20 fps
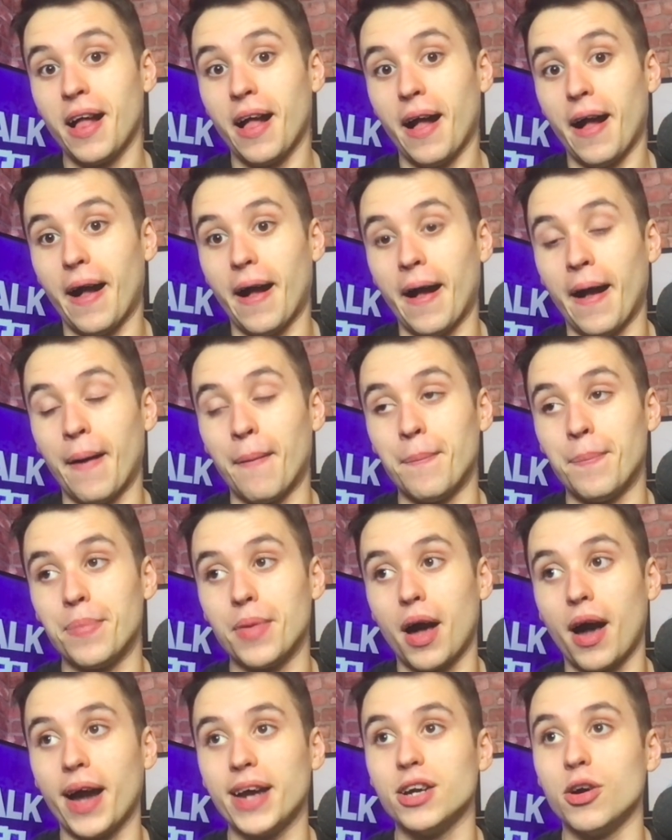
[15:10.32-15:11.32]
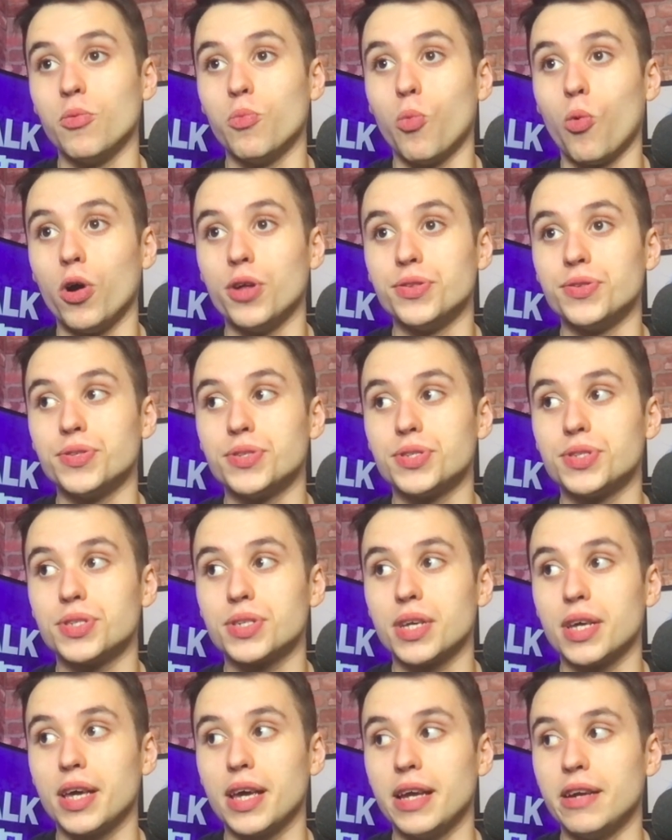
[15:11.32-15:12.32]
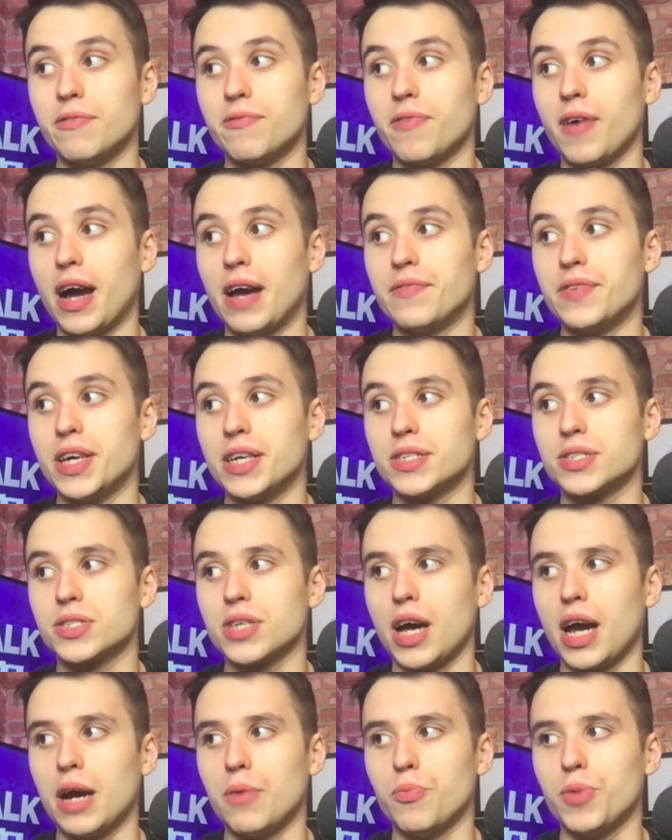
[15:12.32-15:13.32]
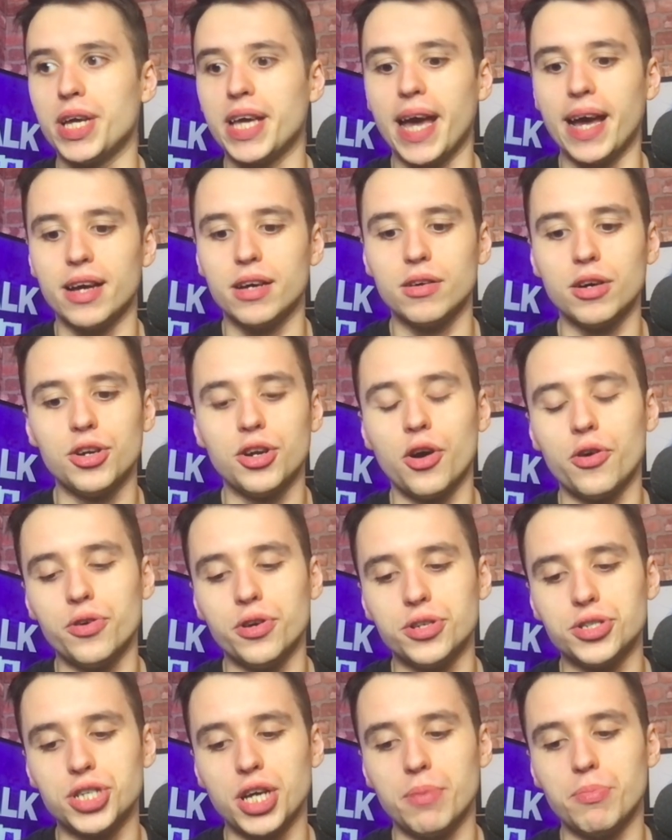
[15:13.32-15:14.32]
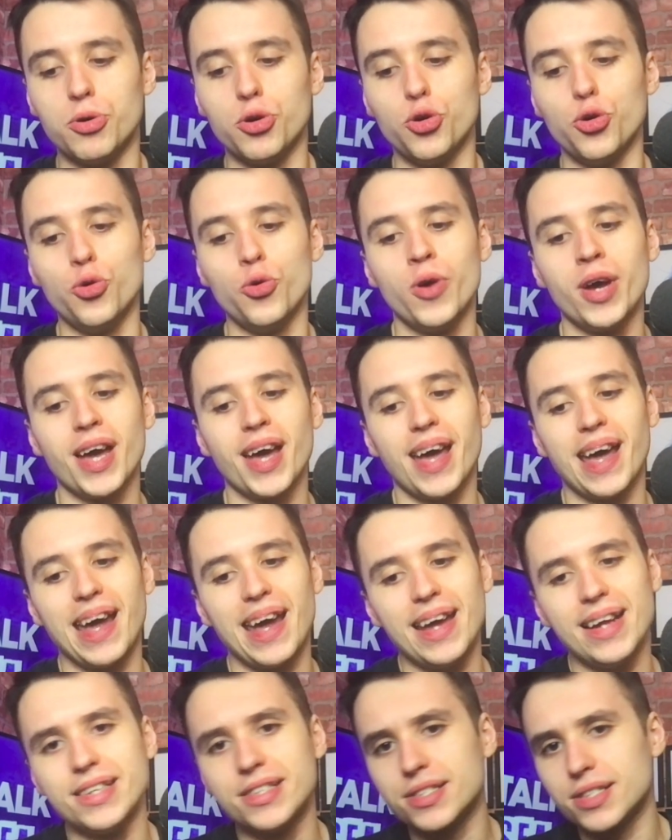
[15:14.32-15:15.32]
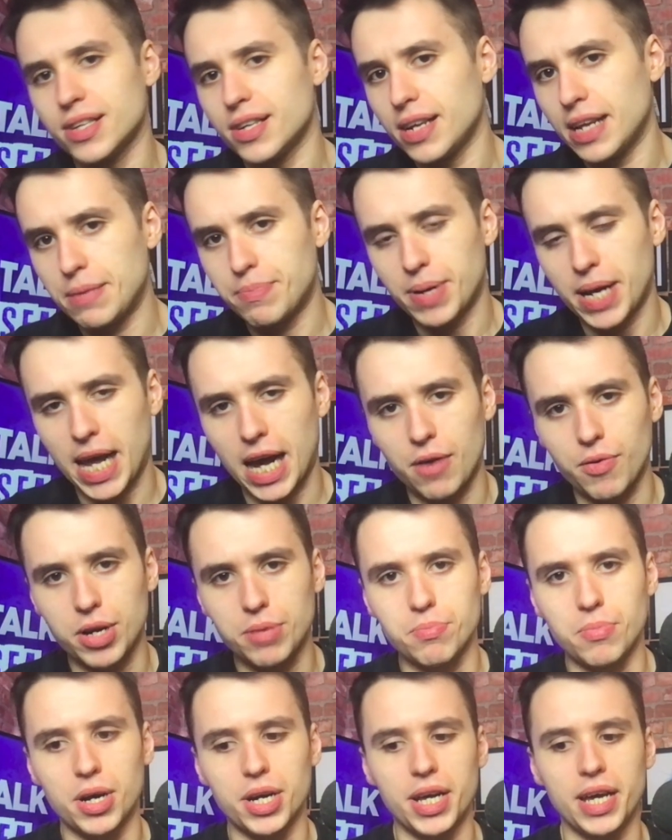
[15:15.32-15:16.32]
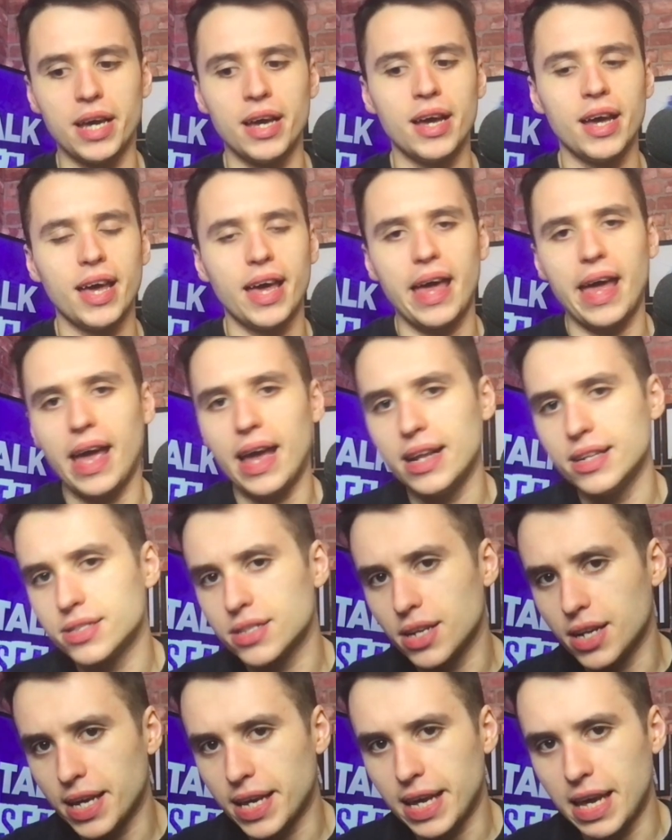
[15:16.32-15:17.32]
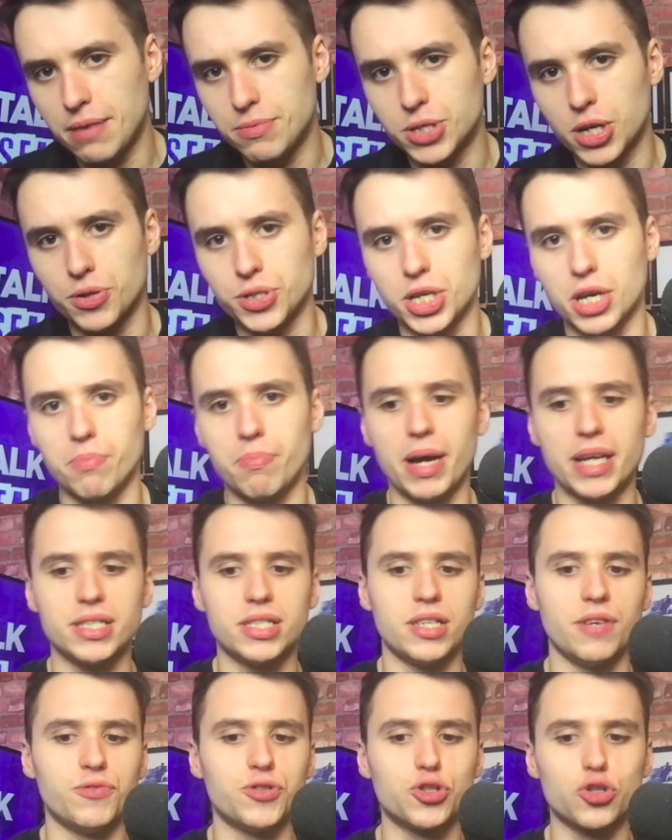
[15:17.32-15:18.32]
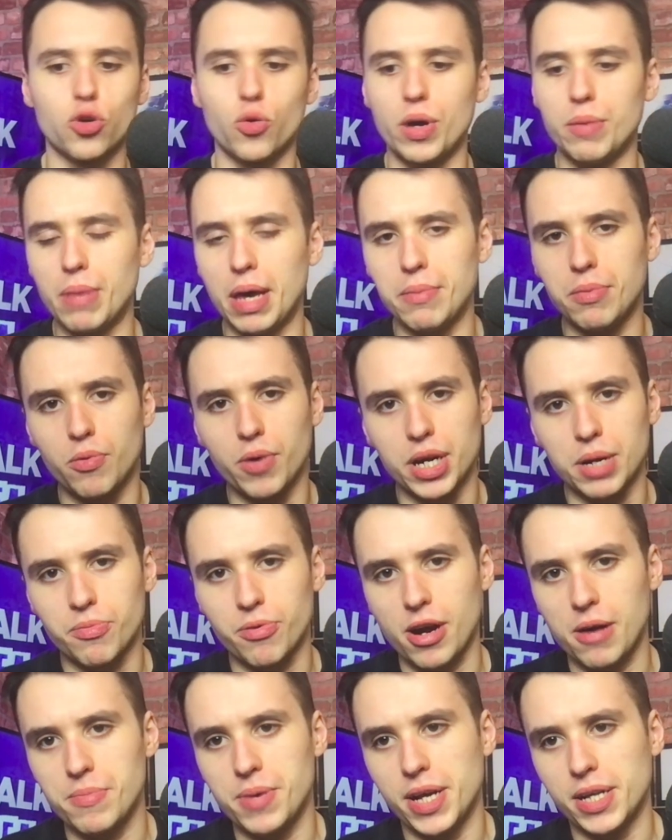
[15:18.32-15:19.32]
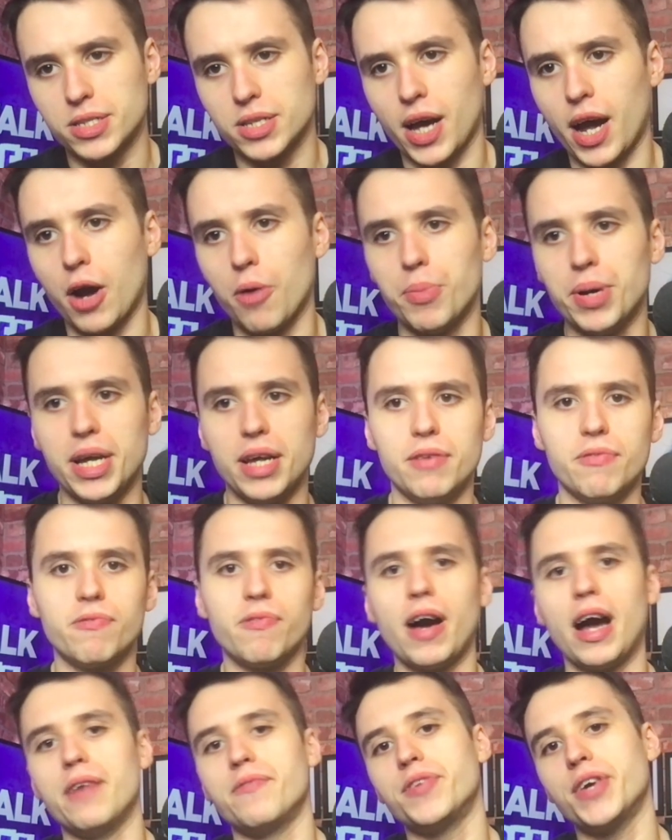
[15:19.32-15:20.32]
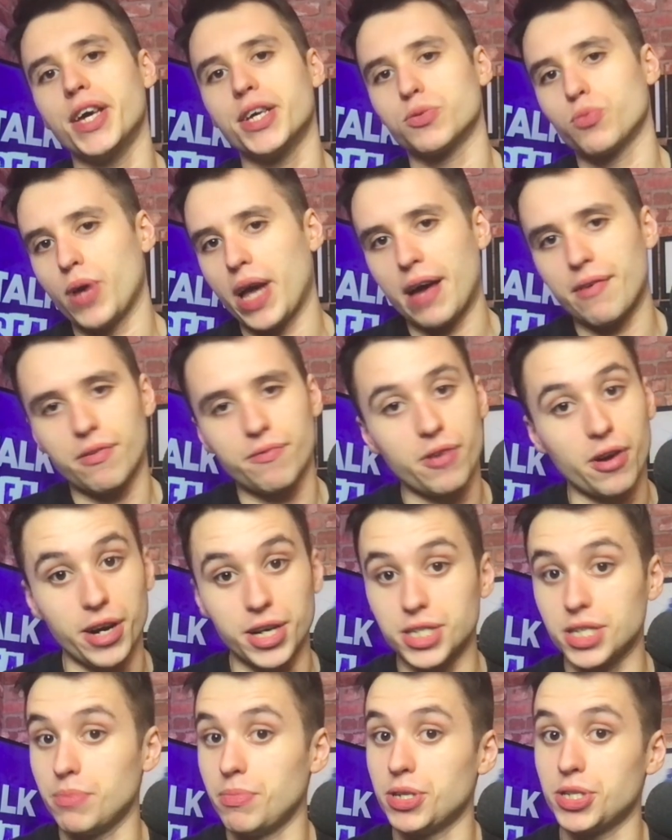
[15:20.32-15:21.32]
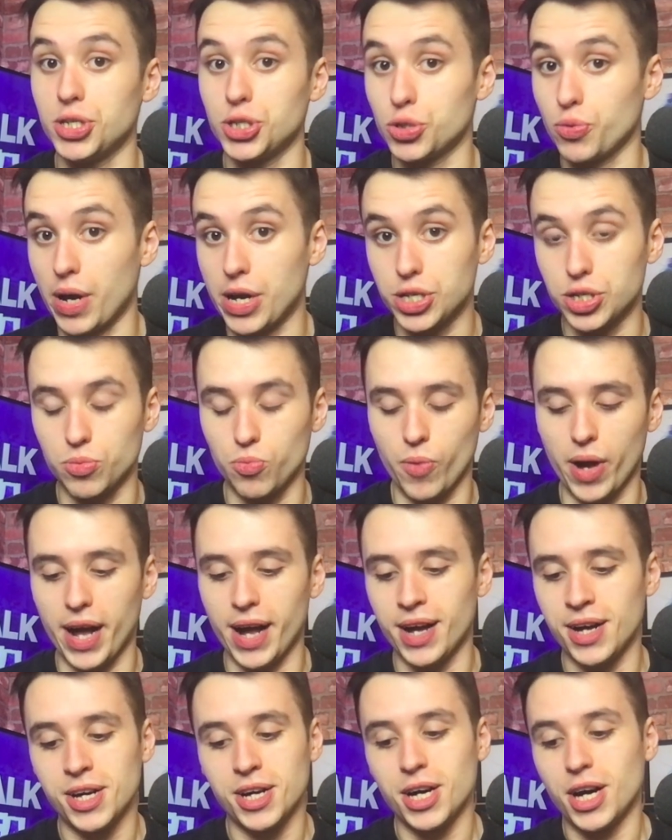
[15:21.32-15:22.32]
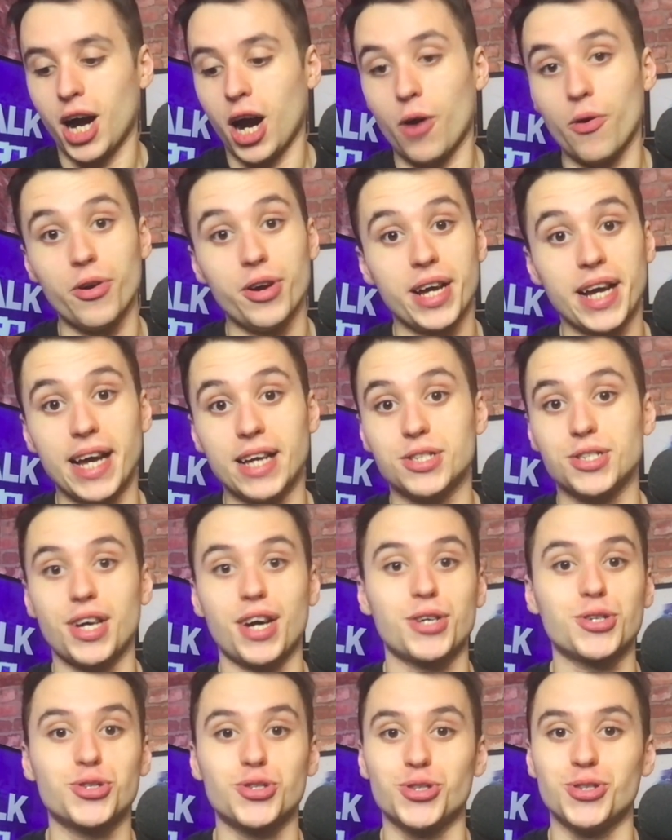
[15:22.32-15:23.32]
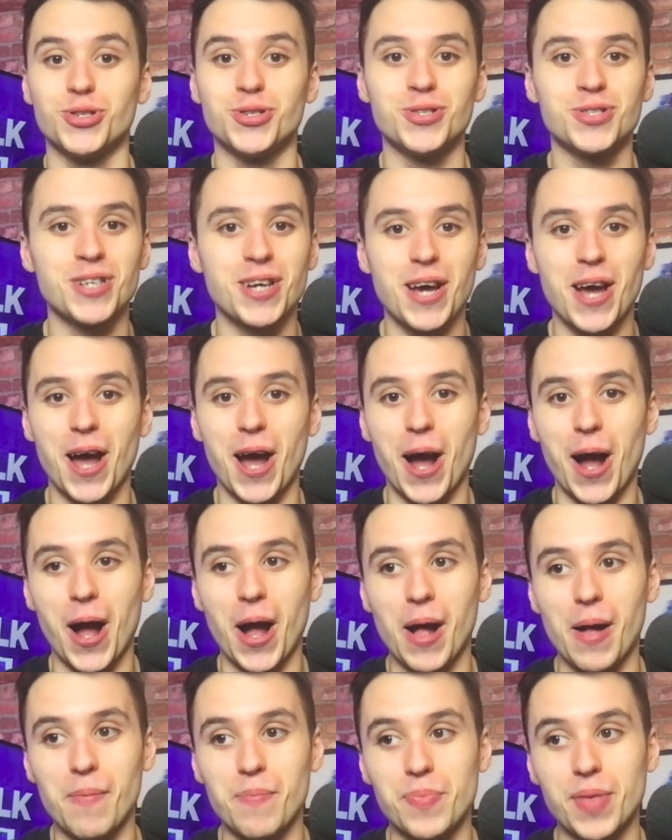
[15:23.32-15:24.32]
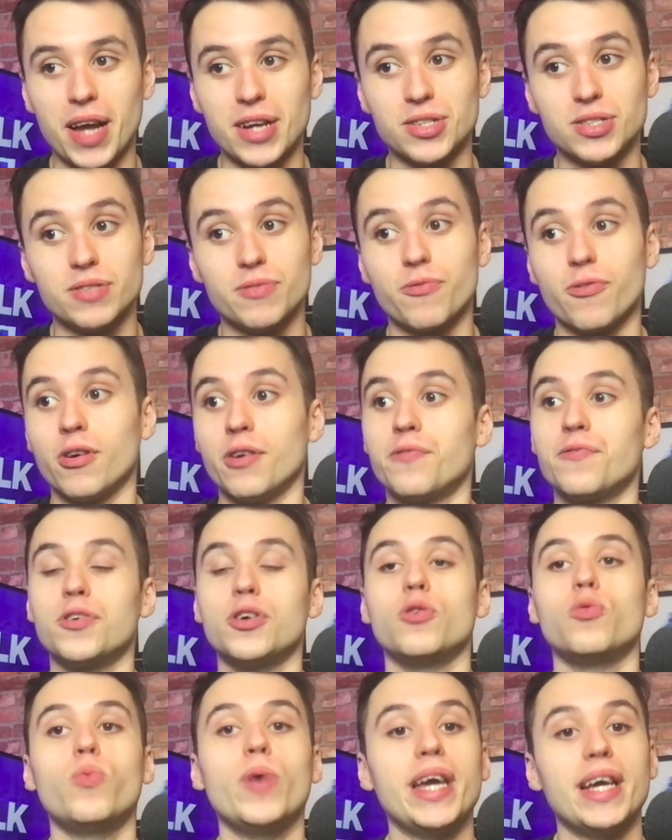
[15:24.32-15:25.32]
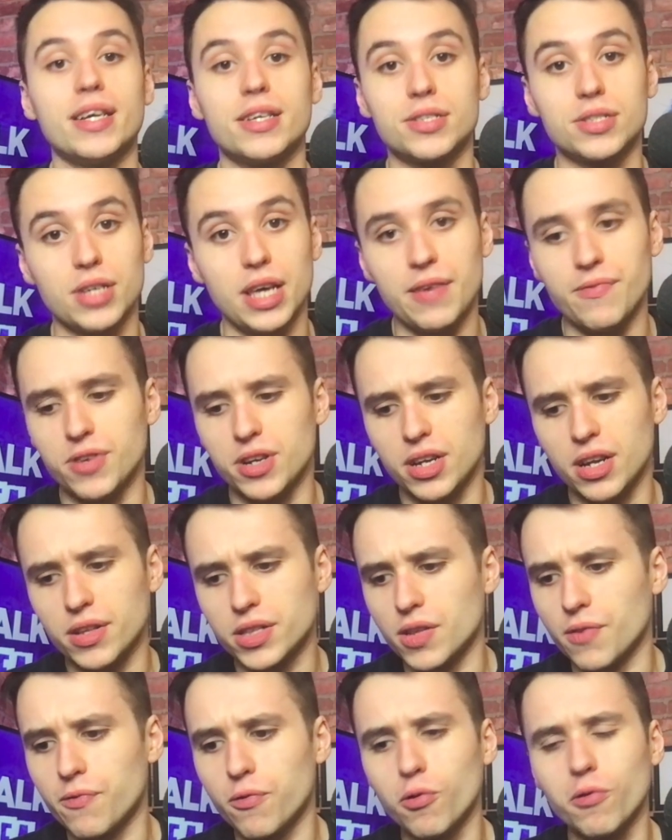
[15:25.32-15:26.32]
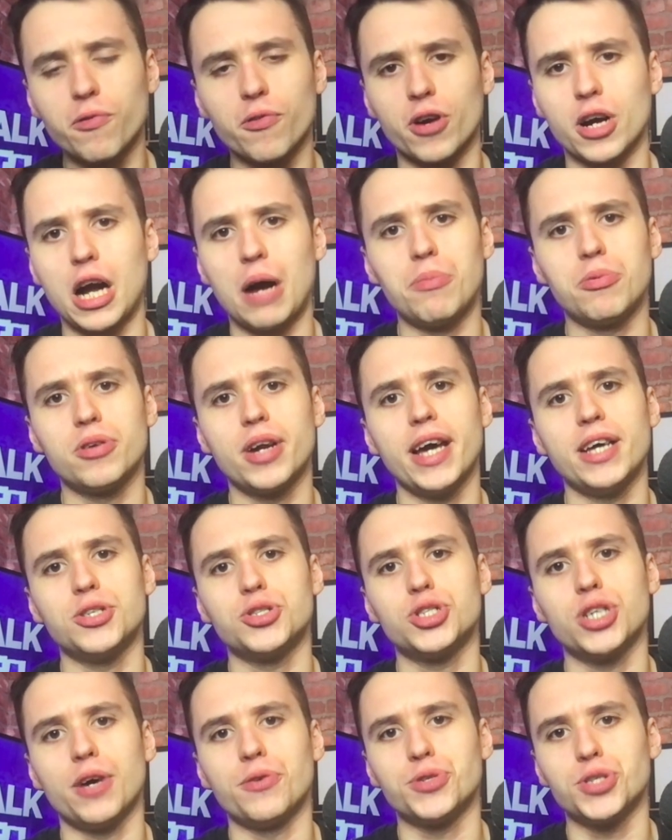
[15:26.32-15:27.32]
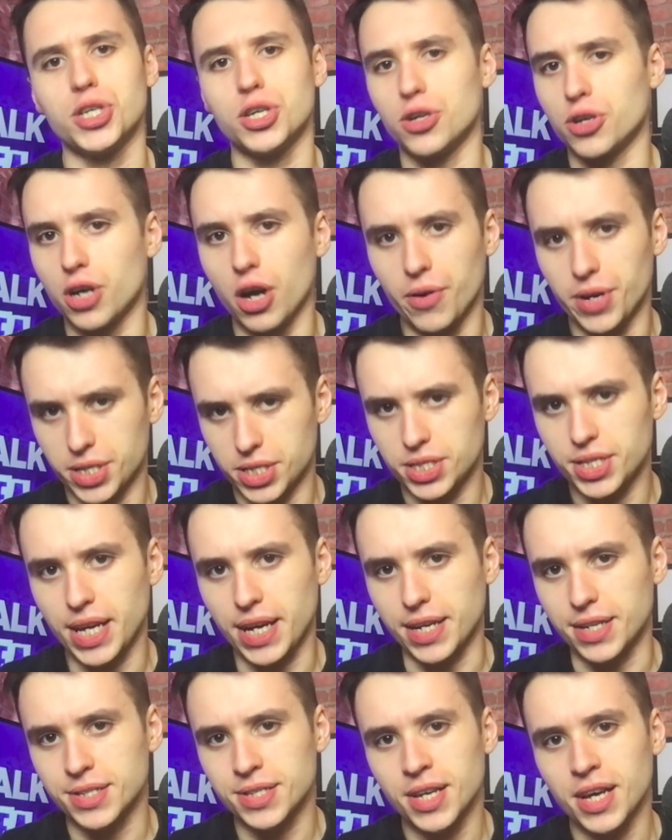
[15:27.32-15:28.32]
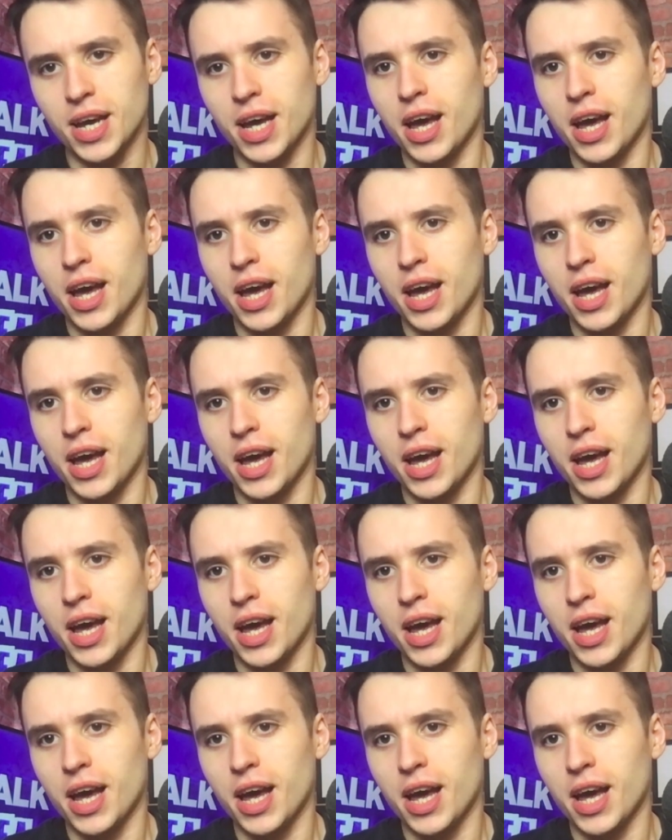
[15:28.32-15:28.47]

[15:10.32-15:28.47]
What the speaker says: I don't want in 5 years' time we get an ownership who instantly plow in money, instantly keep Chelsea competitive. Sure, we maybe win a Premier League title, but in 5 years we have a very similar situation where our owner gets sanctioned, and for a few weeks, even the thought for a couple of days, Chelsea could go extinct.